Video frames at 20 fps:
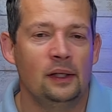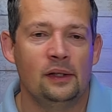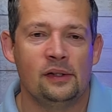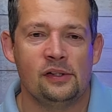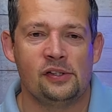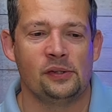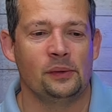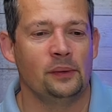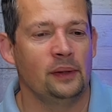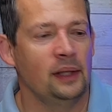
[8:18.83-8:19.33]

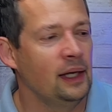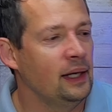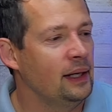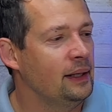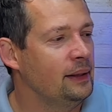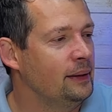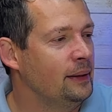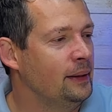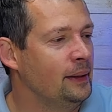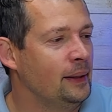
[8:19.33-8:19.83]
So yeah,
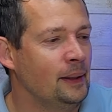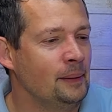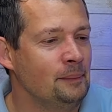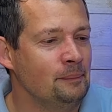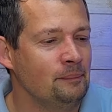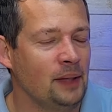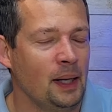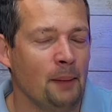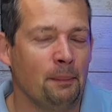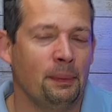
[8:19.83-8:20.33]

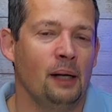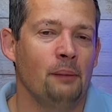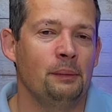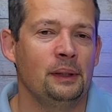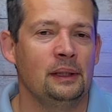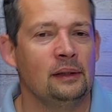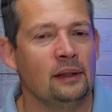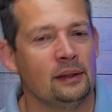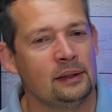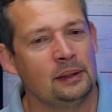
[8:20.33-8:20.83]
um, I'm probably
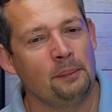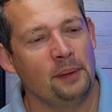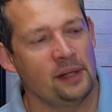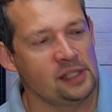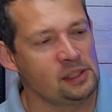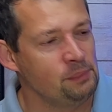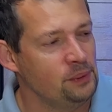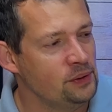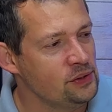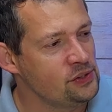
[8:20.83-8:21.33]
not the
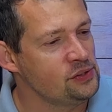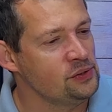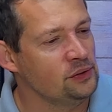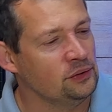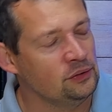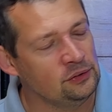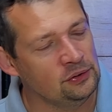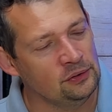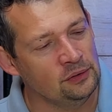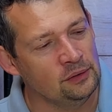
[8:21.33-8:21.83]
best
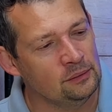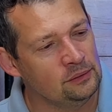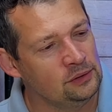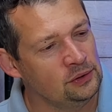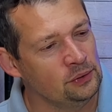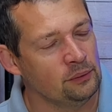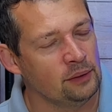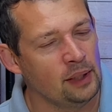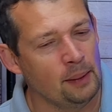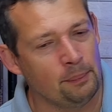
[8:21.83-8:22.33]
person to
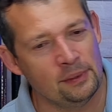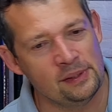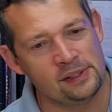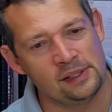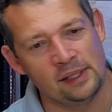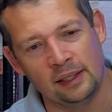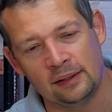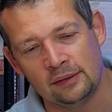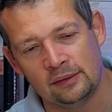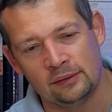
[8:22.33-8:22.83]
to
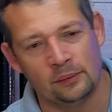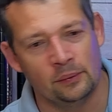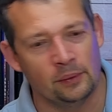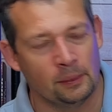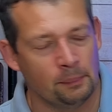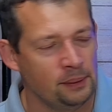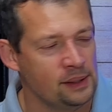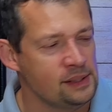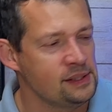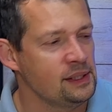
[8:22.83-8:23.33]
represent or
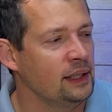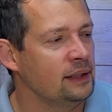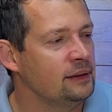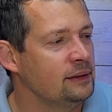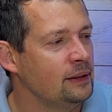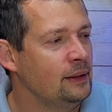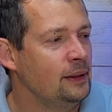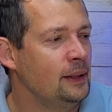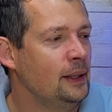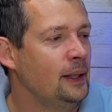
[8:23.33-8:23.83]

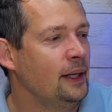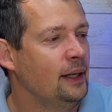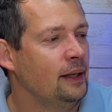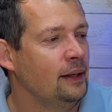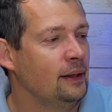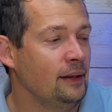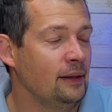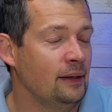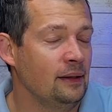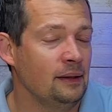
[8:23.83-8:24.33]
present
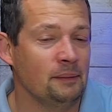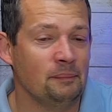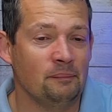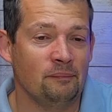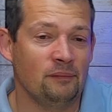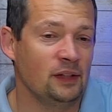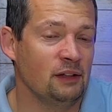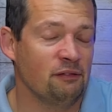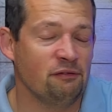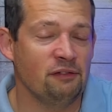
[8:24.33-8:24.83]
uh,
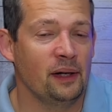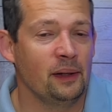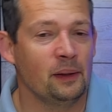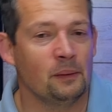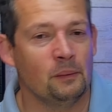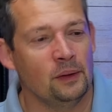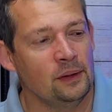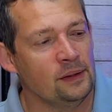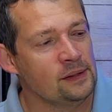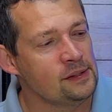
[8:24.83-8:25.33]
the
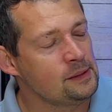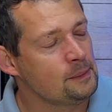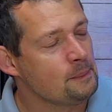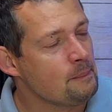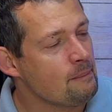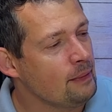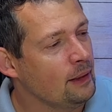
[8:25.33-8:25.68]
firewalls.